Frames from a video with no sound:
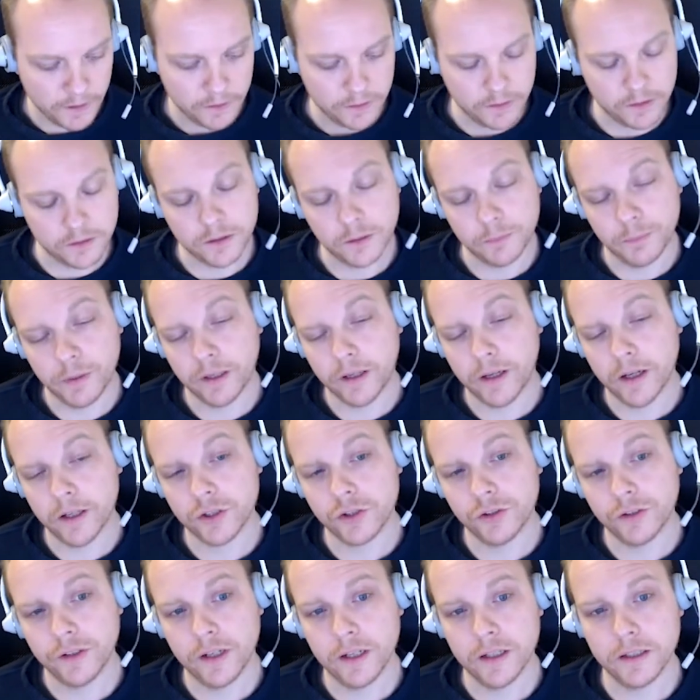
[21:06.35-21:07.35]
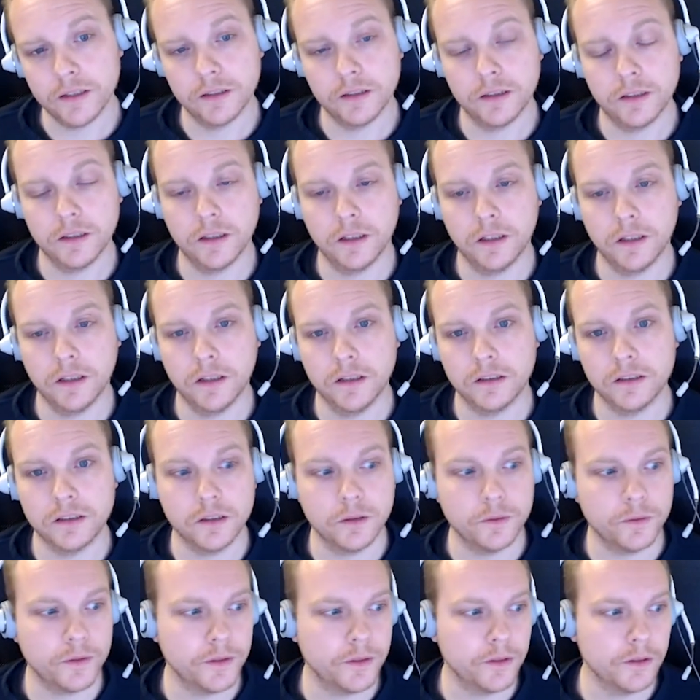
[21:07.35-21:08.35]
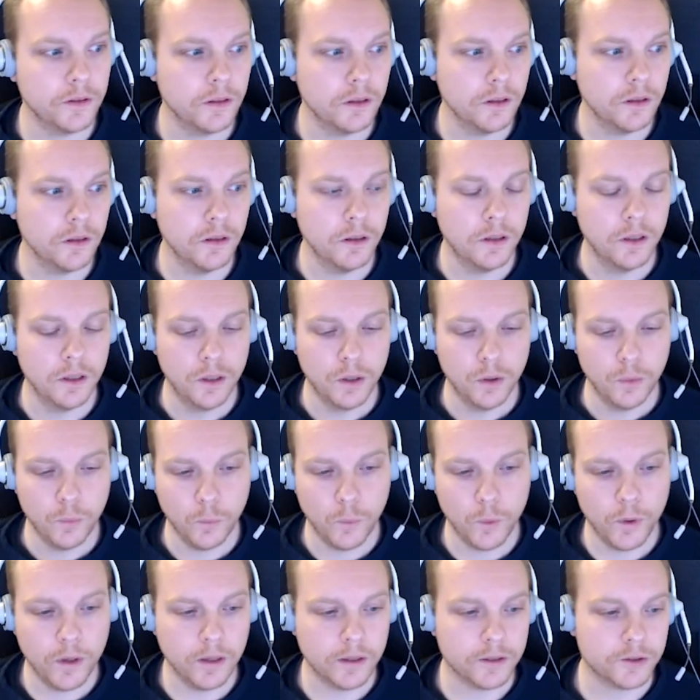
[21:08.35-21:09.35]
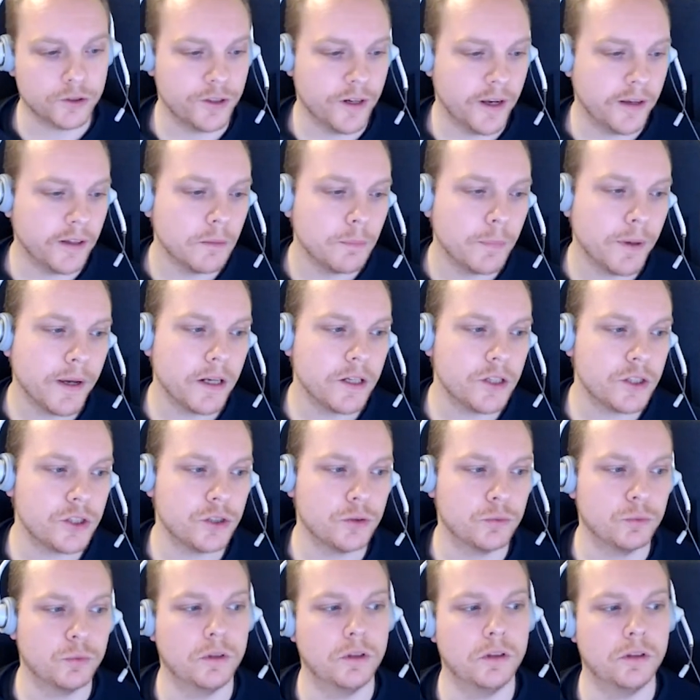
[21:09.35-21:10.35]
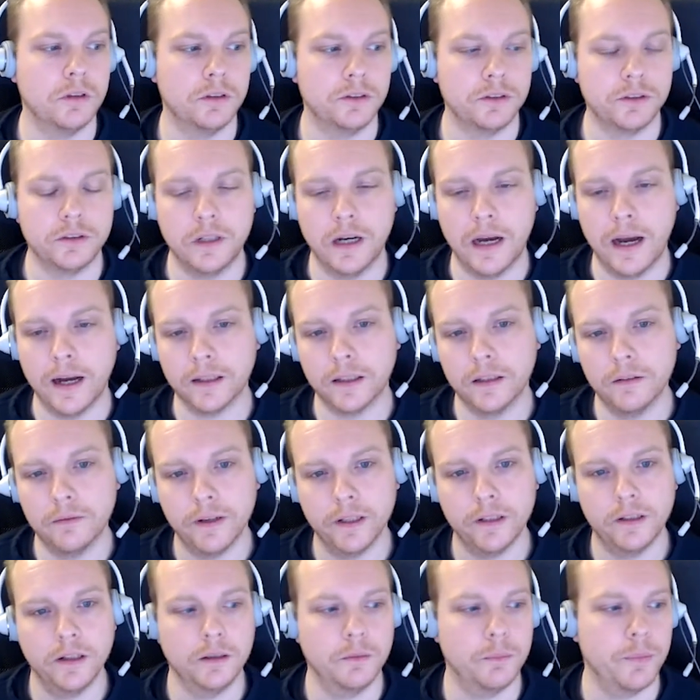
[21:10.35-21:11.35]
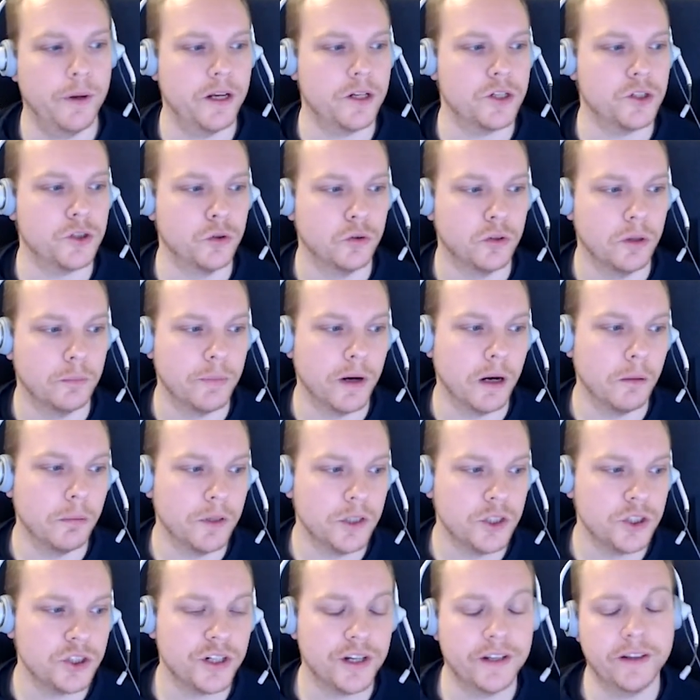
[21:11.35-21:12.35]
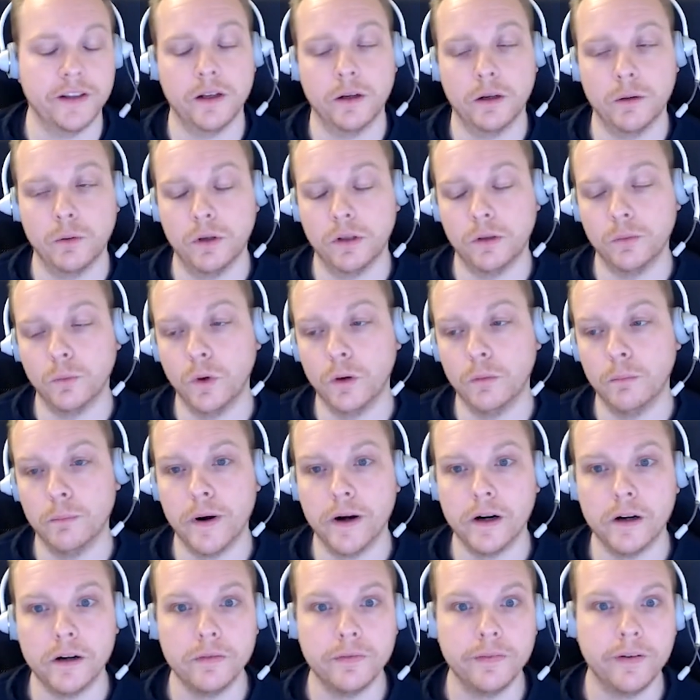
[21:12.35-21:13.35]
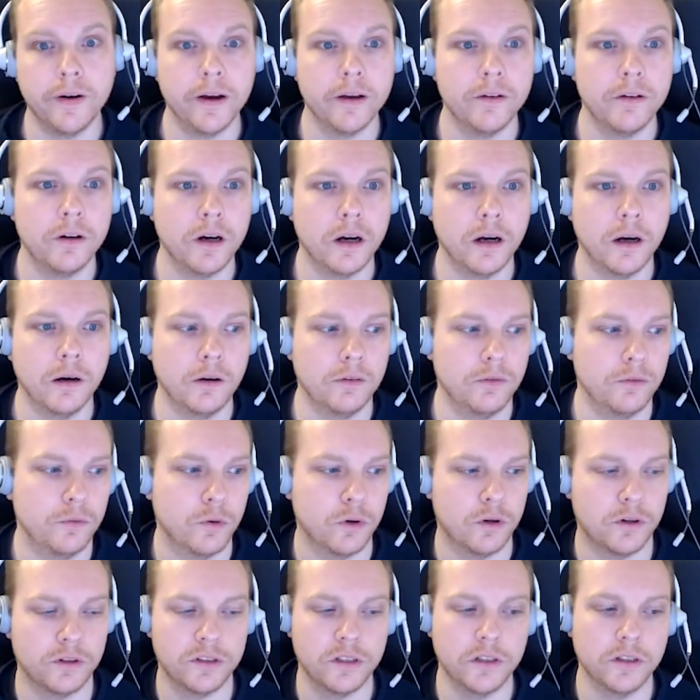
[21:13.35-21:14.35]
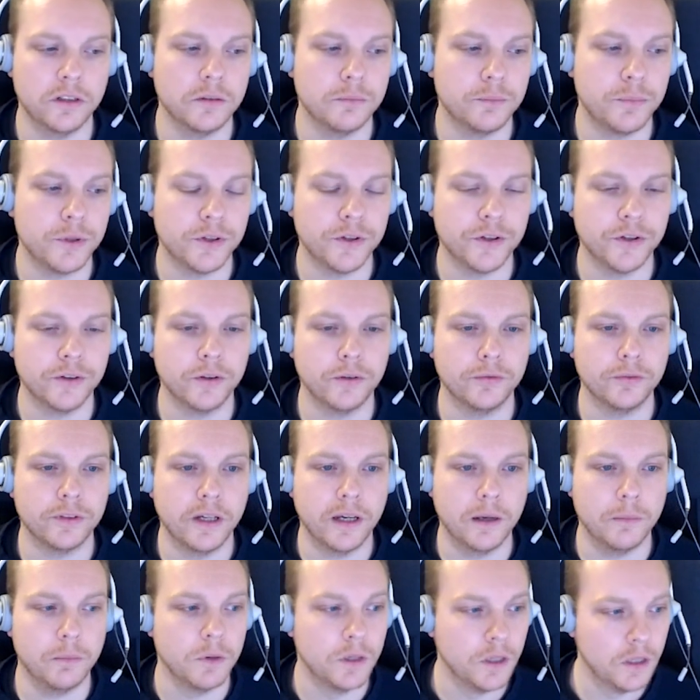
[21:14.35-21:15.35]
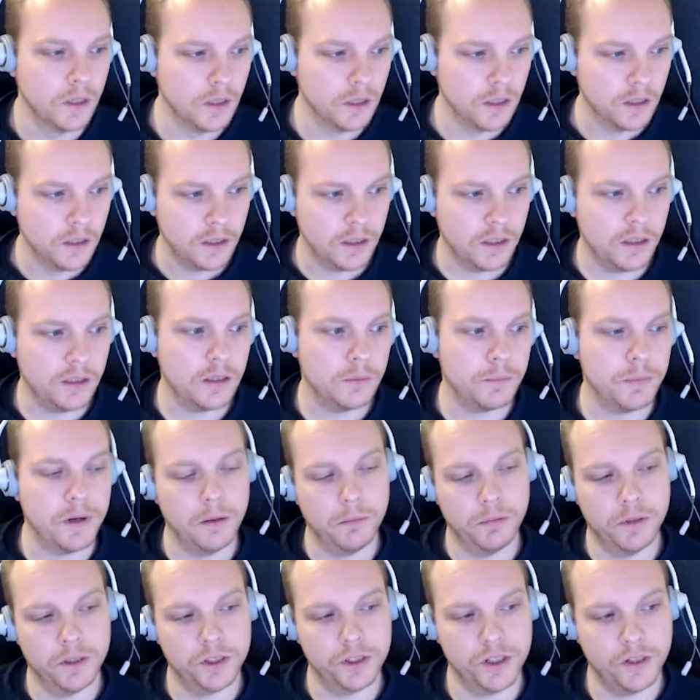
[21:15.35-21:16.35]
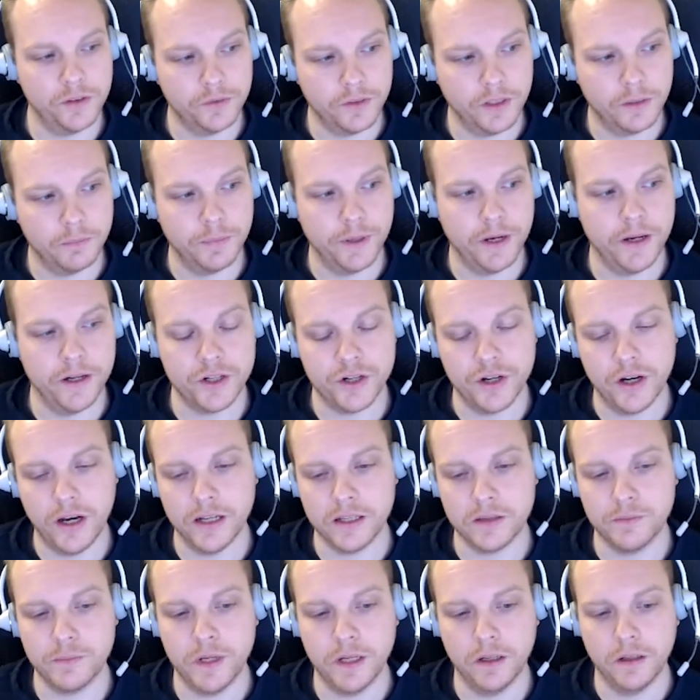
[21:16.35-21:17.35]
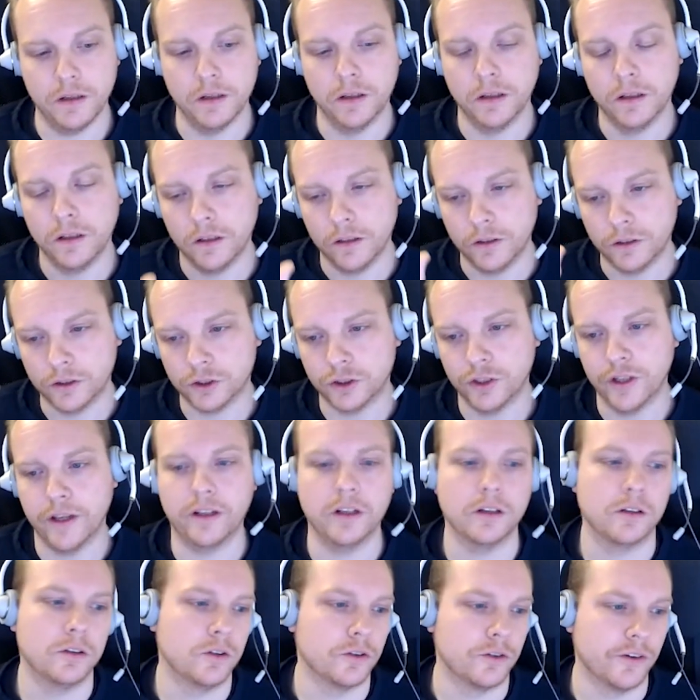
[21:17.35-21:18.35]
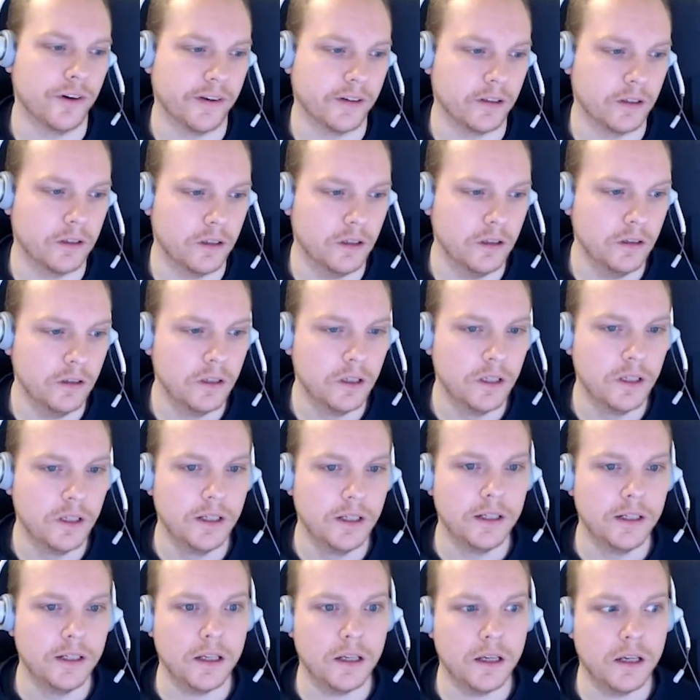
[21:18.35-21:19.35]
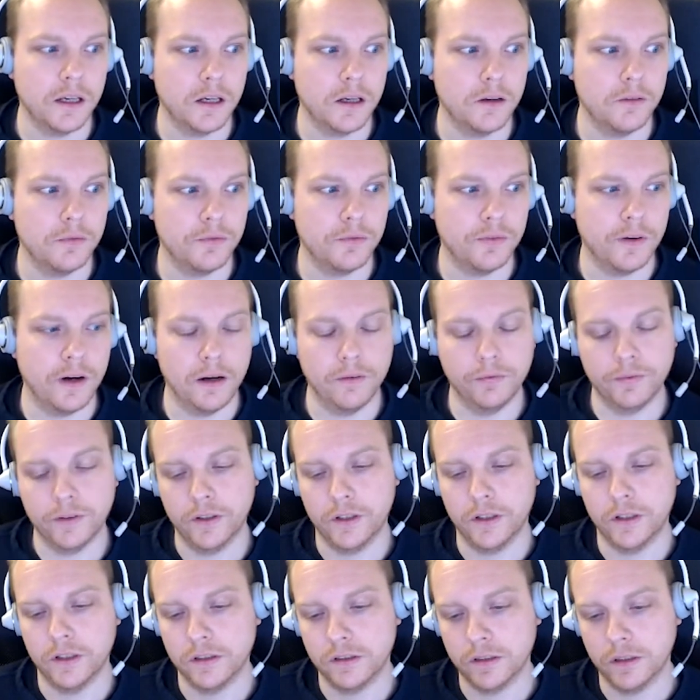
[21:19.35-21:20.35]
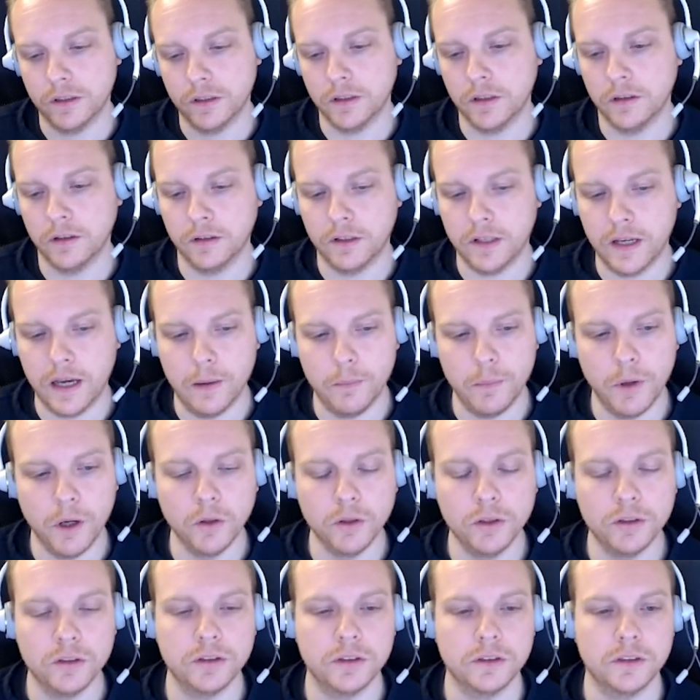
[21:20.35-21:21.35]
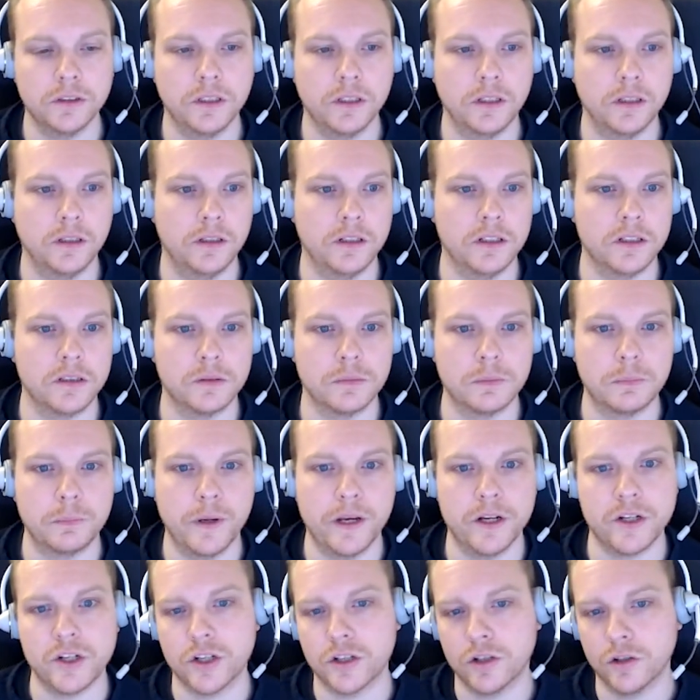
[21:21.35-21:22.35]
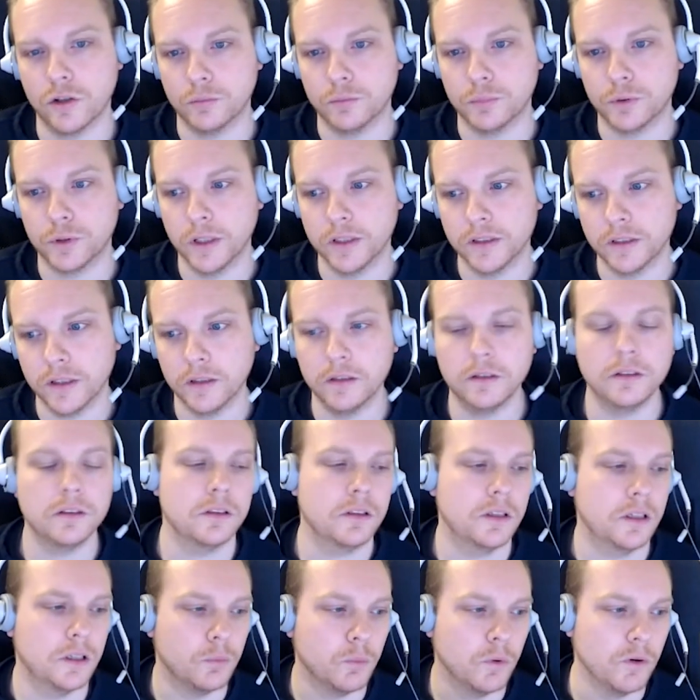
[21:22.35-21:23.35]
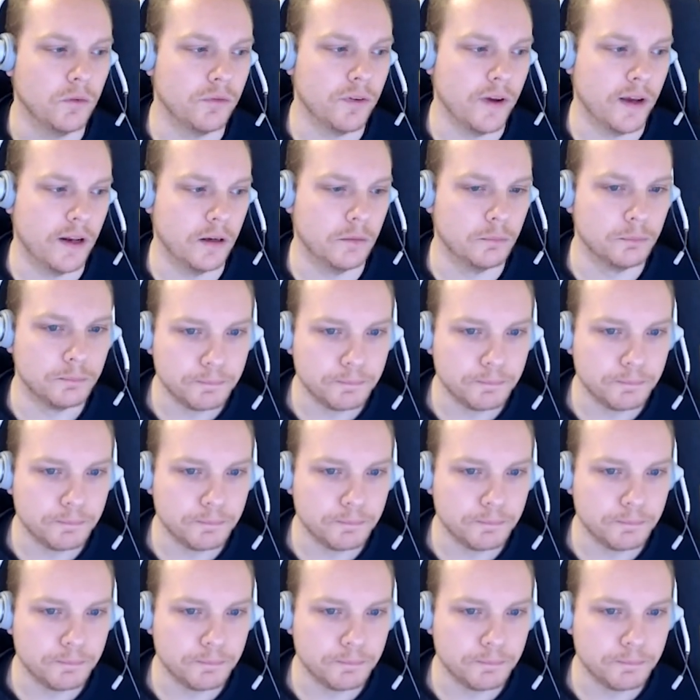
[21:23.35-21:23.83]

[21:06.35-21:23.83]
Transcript: The replication test in its internal will create a page, will activate that page to the publish, and then it will verify for a certain period of time in the publish if that page has been created correctly. If after a certain timeout, this page is not present, it will fail.